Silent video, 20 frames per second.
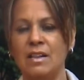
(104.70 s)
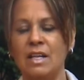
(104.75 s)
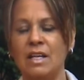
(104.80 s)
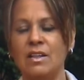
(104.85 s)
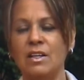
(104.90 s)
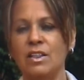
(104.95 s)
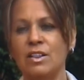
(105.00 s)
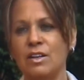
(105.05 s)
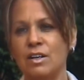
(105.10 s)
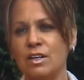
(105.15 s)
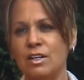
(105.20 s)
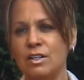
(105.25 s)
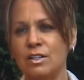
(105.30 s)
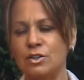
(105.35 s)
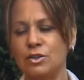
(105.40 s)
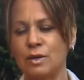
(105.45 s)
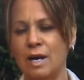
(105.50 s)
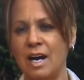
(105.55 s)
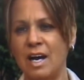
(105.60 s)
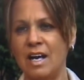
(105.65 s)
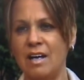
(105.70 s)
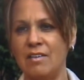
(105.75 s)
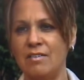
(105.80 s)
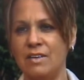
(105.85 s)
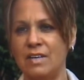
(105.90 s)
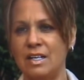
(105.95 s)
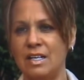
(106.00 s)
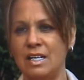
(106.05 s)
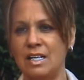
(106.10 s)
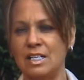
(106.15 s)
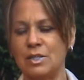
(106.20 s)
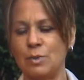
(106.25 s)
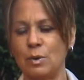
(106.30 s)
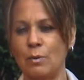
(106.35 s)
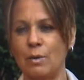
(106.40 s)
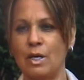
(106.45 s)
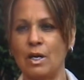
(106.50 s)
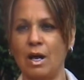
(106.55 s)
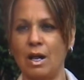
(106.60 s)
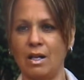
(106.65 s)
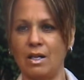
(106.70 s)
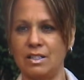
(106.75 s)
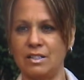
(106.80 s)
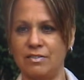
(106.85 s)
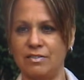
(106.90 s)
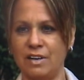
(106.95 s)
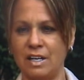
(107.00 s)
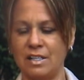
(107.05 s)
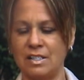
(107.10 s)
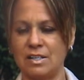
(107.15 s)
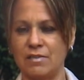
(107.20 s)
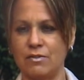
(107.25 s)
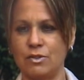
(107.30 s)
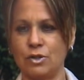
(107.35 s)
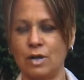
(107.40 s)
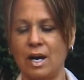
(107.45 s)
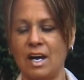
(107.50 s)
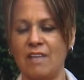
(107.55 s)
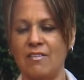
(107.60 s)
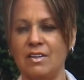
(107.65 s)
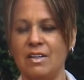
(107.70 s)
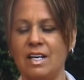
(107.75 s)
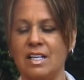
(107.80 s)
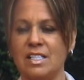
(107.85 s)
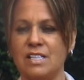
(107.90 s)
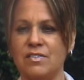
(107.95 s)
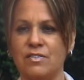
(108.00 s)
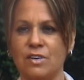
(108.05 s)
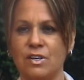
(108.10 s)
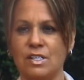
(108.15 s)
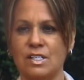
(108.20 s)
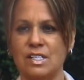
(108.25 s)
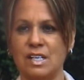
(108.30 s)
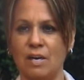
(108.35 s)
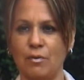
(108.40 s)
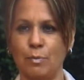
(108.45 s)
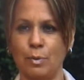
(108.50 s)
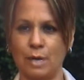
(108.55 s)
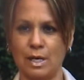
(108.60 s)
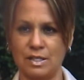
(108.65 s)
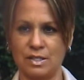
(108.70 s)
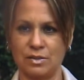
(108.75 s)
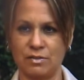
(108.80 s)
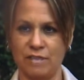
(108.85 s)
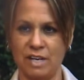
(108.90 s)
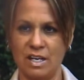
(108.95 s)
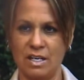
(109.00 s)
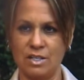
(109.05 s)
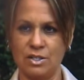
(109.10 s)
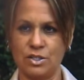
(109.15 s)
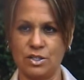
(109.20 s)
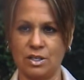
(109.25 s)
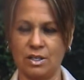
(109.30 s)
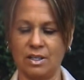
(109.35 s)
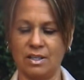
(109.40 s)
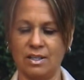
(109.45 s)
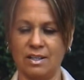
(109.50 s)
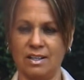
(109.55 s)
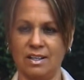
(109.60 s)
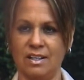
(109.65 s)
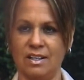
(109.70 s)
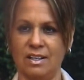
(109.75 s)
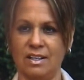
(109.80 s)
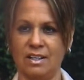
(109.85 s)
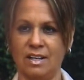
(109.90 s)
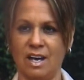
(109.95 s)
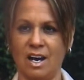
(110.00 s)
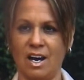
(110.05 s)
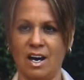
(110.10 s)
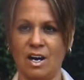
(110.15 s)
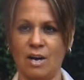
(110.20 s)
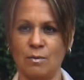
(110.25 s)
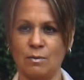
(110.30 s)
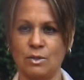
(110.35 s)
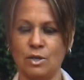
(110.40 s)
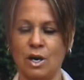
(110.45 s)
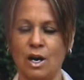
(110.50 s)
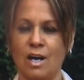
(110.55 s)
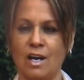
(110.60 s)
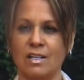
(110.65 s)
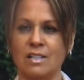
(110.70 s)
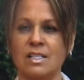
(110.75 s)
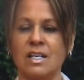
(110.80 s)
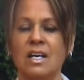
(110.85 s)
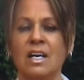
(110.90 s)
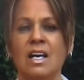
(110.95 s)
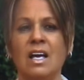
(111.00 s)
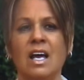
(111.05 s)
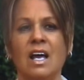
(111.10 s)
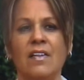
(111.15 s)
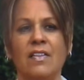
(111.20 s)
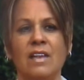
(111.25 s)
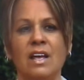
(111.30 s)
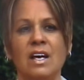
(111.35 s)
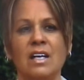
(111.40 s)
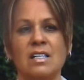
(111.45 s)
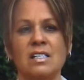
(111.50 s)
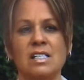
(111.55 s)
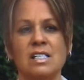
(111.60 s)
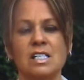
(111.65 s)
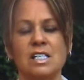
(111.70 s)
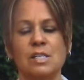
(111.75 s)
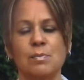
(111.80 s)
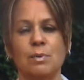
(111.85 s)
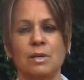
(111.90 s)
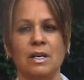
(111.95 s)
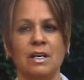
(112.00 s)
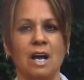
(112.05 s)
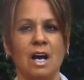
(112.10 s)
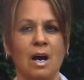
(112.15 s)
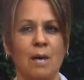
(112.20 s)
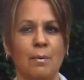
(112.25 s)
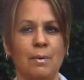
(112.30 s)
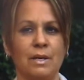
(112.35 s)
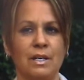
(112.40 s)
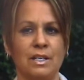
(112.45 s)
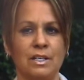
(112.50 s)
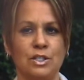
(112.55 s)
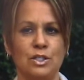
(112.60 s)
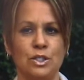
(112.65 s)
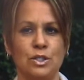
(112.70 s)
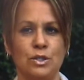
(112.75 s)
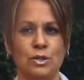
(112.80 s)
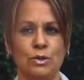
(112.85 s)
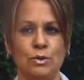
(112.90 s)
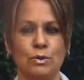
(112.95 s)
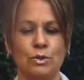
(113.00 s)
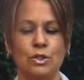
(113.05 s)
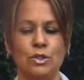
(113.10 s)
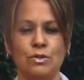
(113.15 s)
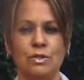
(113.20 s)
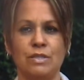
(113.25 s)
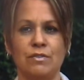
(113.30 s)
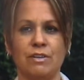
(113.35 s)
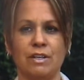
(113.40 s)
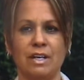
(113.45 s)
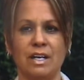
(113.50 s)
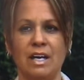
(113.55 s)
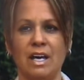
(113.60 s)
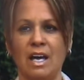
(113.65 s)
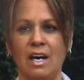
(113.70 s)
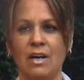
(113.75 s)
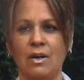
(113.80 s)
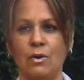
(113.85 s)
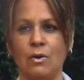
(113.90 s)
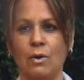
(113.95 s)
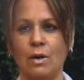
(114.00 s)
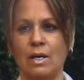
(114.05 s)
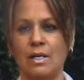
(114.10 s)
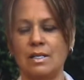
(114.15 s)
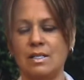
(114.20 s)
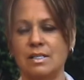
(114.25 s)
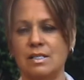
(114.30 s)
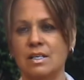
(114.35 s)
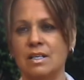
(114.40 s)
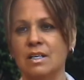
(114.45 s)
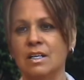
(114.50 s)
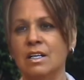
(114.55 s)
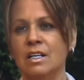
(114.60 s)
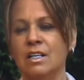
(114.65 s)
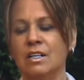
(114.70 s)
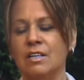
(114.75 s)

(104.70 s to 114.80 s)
and then the third drive is what we call a defensive drive, and that's for self preservation in um, dogs. And that's split up into two different categories.